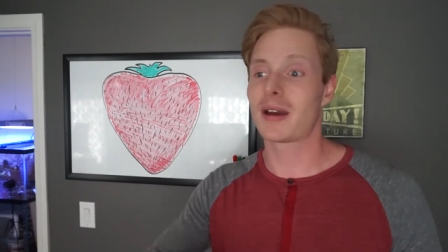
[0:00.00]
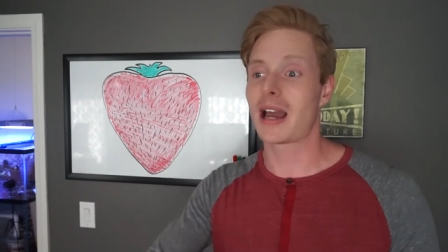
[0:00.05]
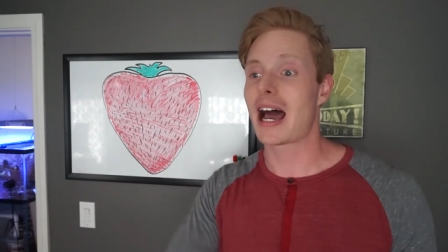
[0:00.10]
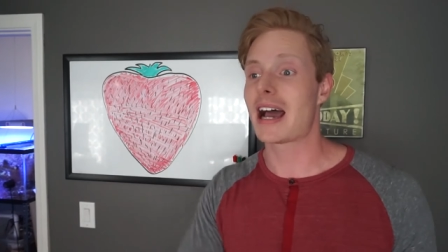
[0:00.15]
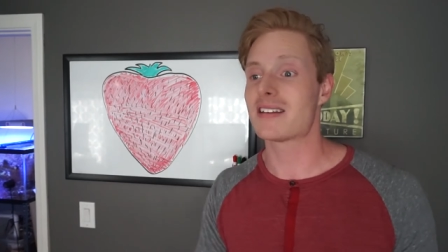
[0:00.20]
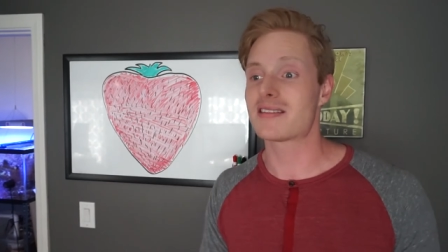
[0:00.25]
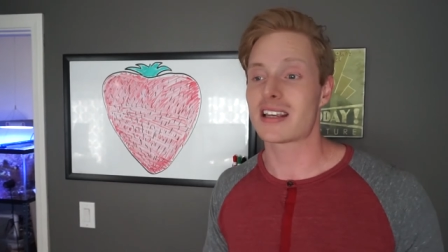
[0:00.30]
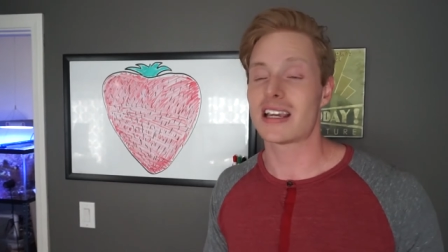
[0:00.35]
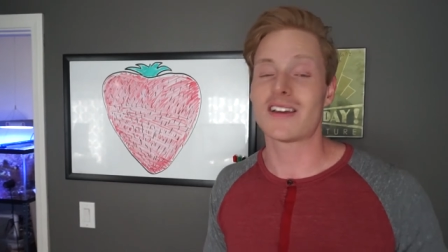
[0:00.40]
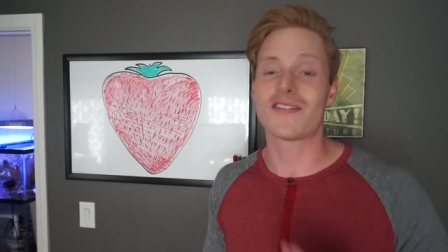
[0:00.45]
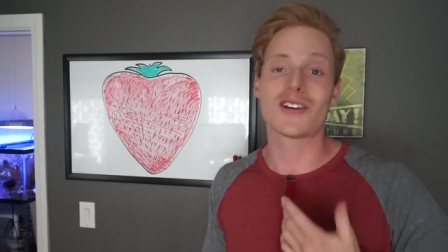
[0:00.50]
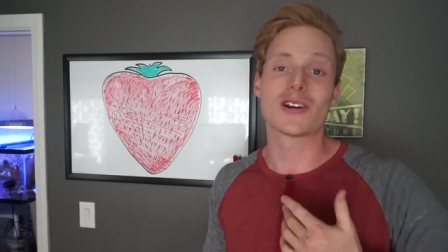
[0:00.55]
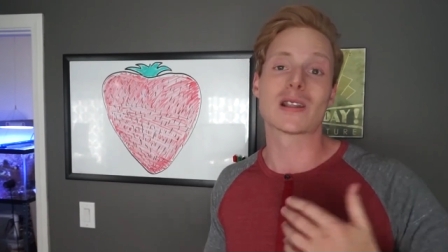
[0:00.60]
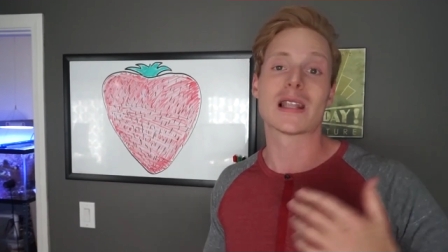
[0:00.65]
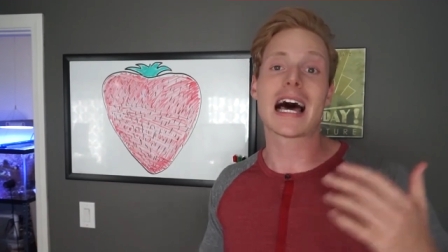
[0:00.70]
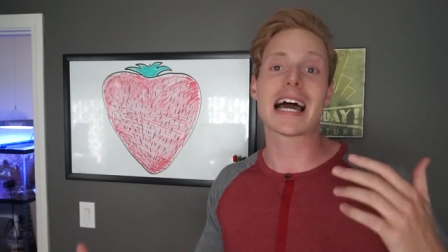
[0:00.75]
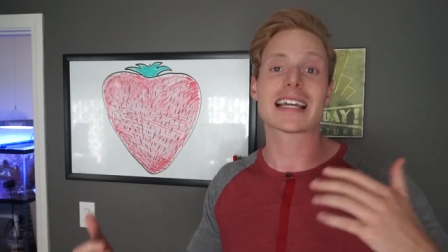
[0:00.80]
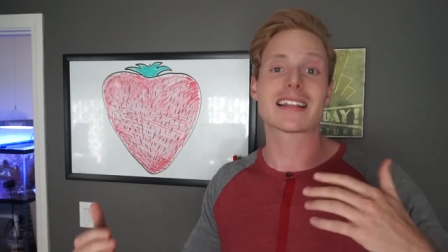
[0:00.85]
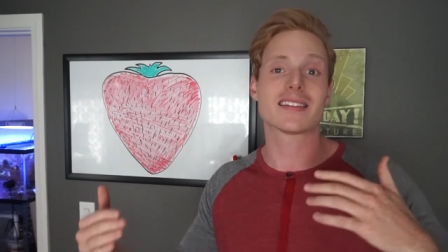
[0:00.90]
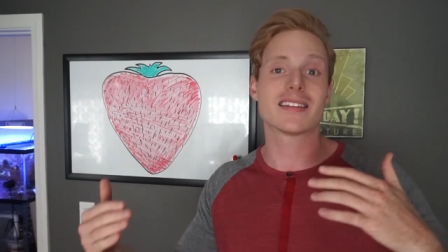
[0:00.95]
you guys, if you
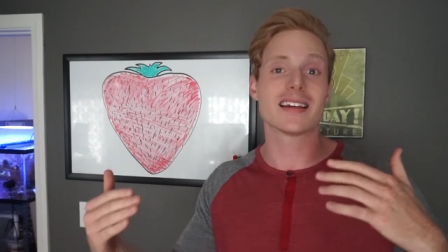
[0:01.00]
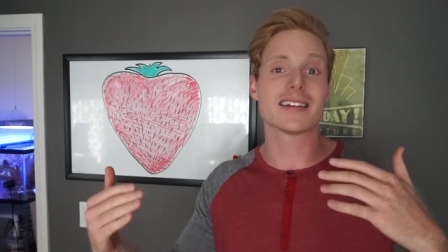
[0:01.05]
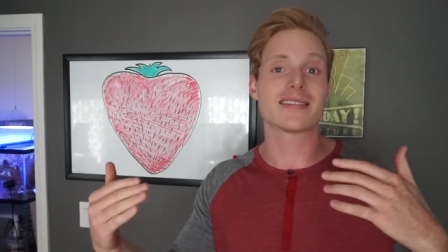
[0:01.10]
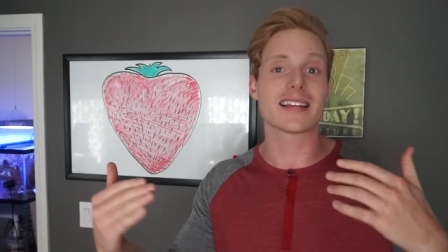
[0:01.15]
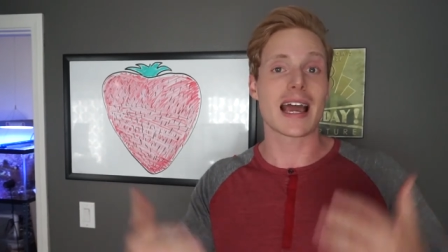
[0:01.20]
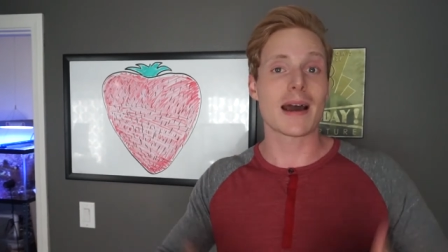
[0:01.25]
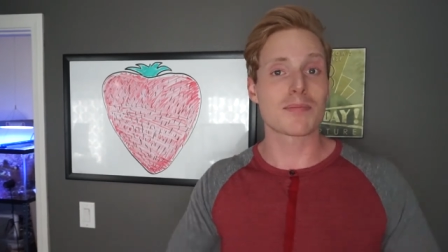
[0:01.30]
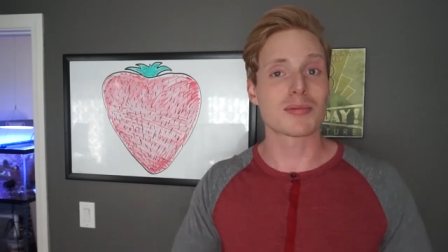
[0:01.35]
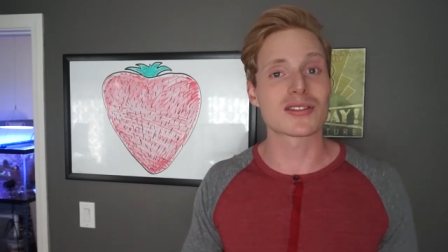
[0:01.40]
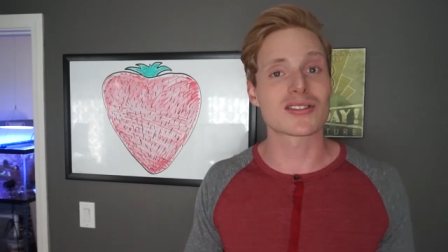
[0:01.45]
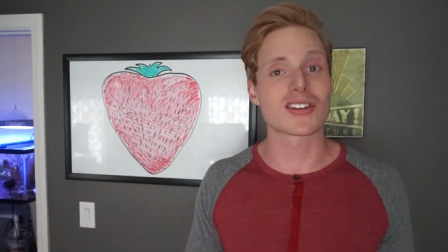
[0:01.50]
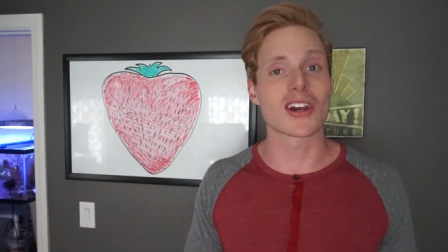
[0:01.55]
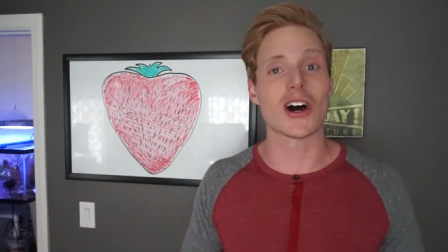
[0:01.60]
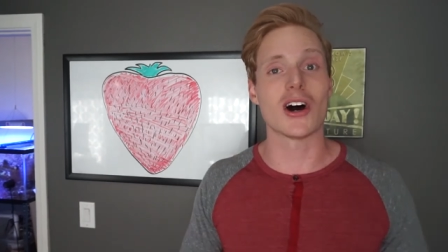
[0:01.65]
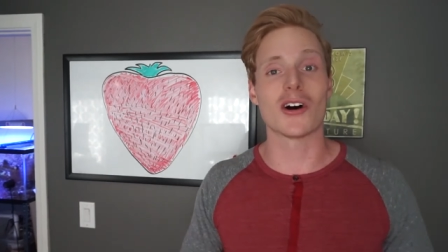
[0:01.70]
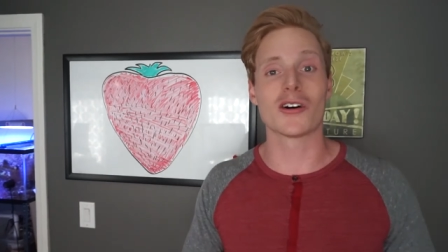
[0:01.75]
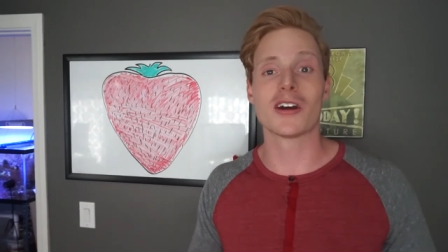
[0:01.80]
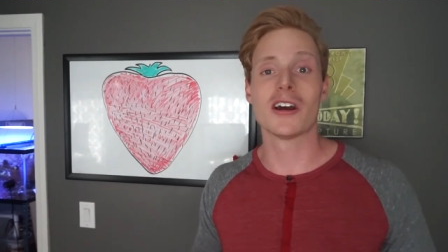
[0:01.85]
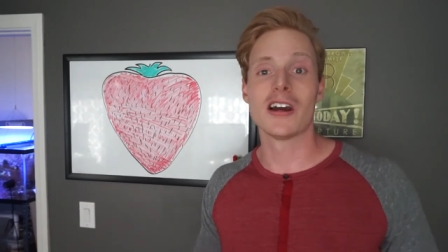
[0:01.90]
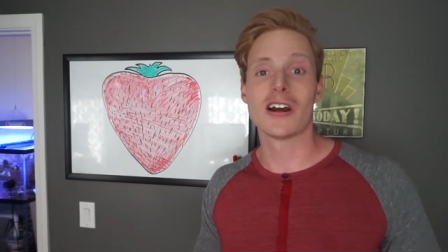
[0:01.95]
like this
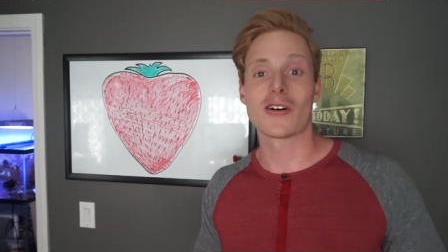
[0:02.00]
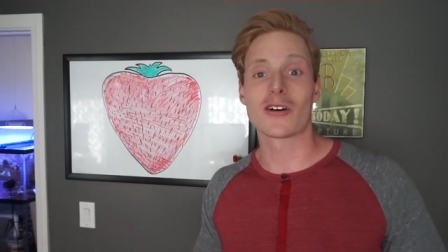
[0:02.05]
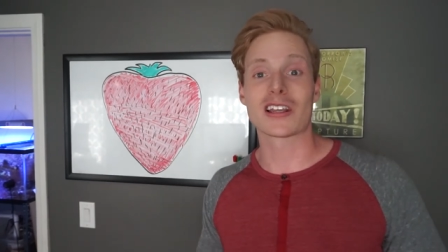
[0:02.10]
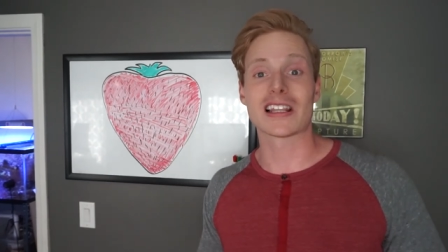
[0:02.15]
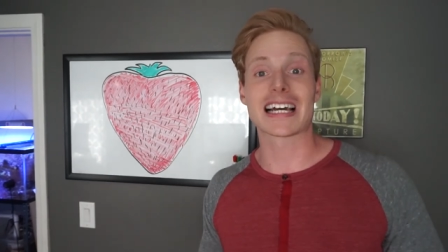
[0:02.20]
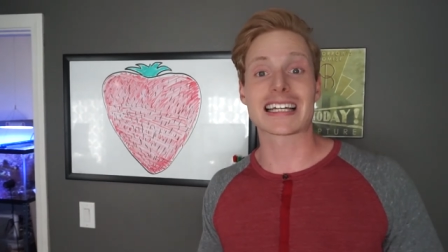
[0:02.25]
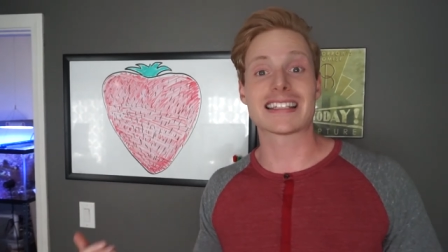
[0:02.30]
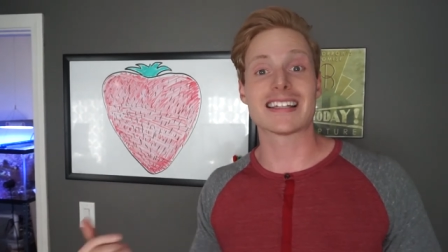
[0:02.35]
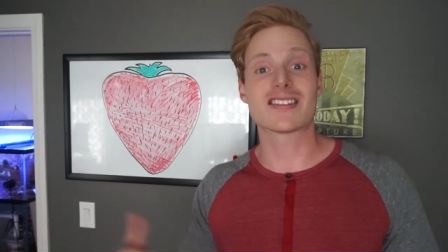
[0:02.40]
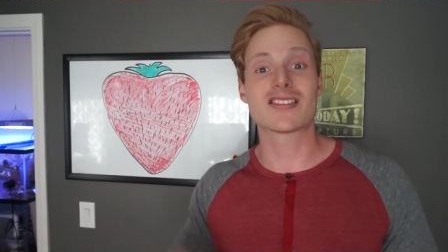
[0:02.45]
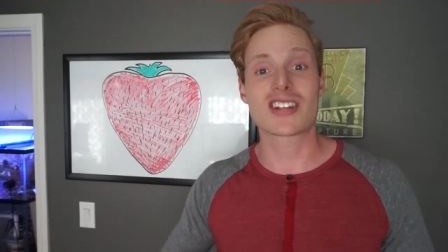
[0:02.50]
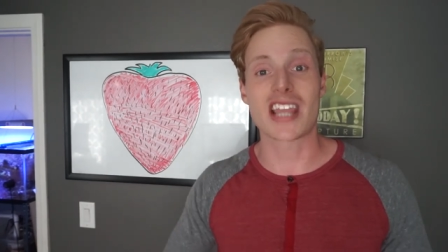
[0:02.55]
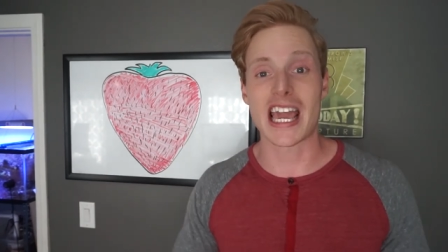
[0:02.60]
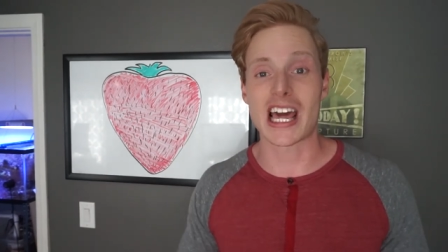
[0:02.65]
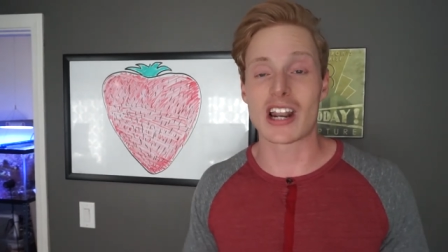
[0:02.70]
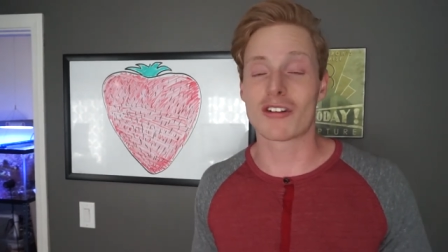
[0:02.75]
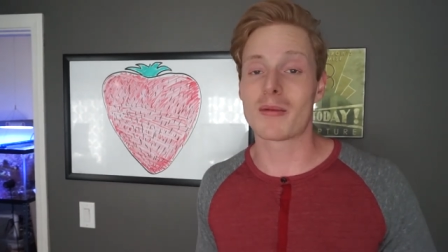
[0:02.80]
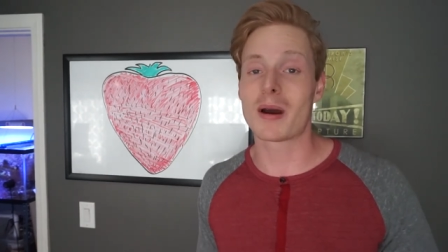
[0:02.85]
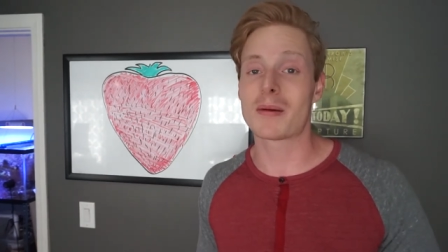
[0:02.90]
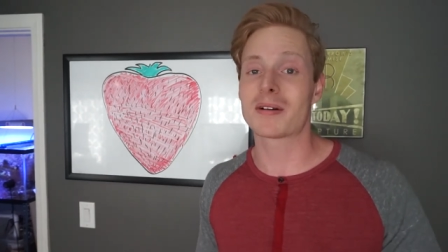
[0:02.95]
episode or you like this
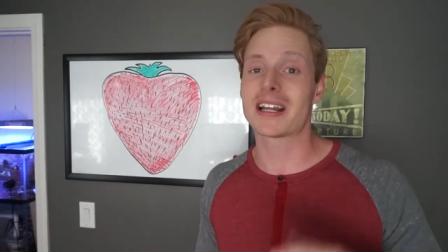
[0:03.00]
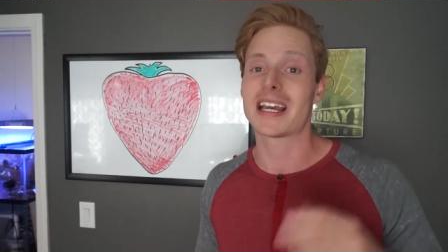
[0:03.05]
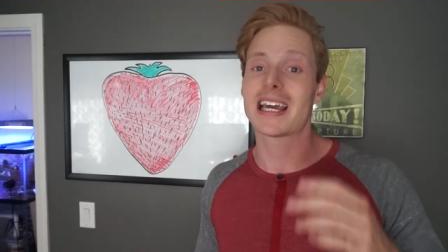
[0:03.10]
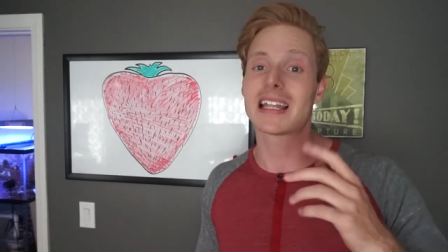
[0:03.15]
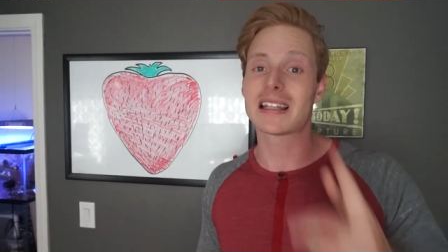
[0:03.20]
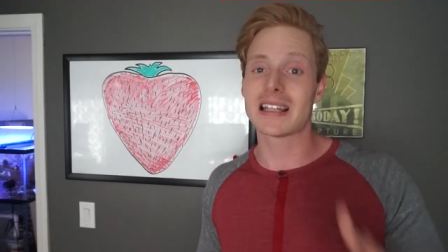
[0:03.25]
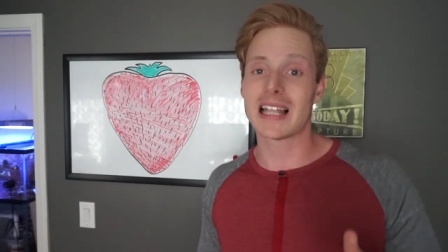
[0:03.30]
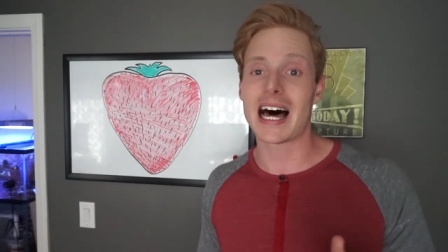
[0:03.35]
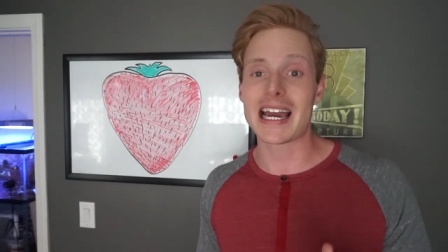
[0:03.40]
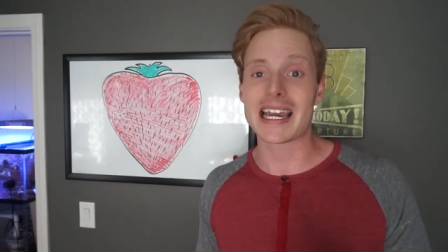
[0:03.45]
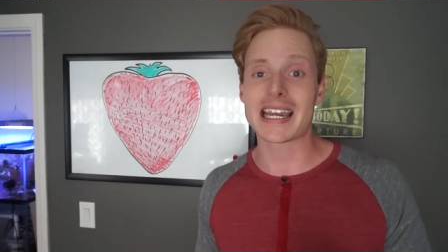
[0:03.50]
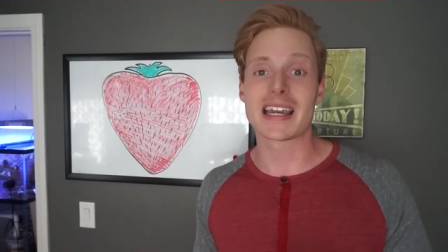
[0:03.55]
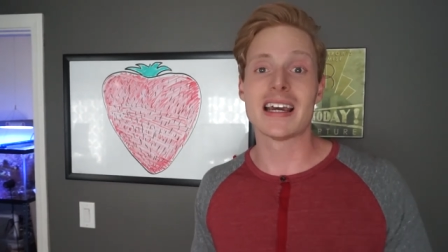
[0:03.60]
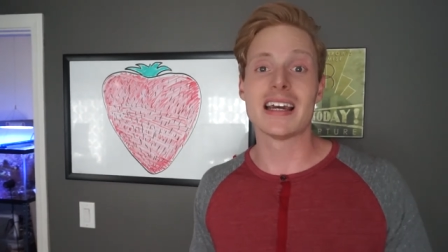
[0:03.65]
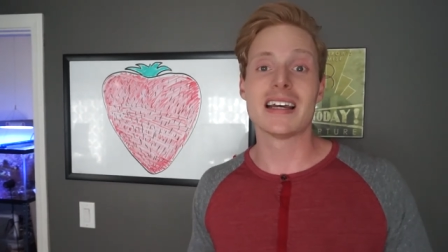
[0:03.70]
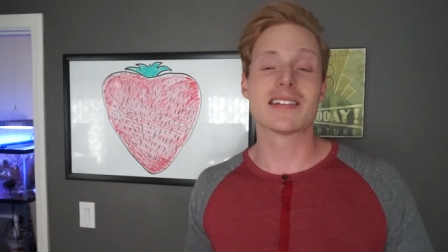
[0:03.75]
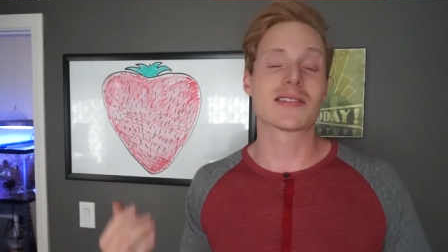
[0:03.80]
channel, remember to hit like,